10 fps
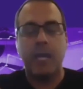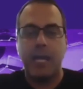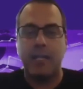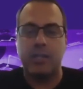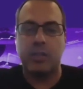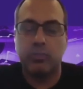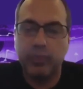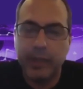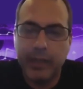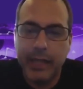And so,
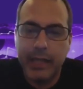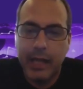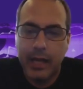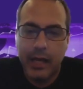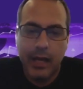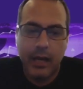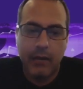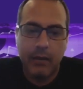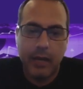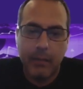really, um,
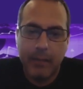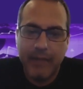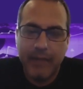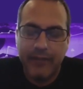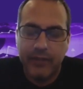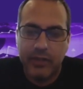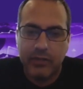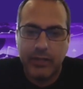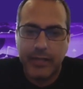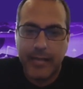uh, Bayfield
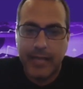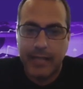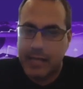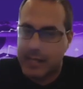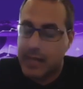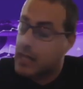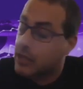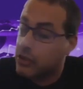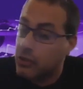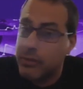Street, as, as I think
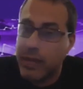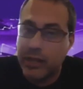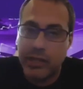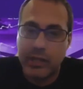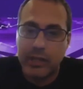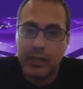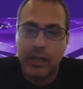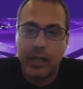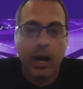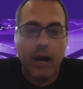you mentioned
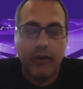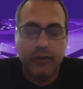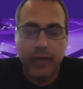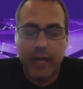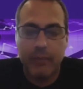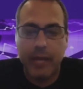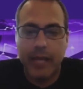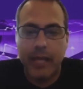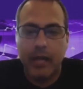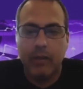uh, offline,
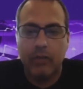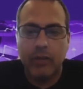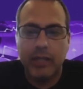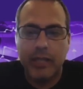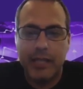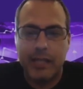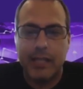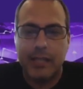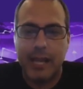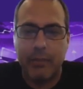Mike, really is an
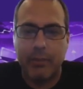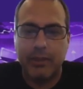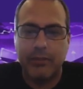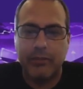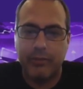example of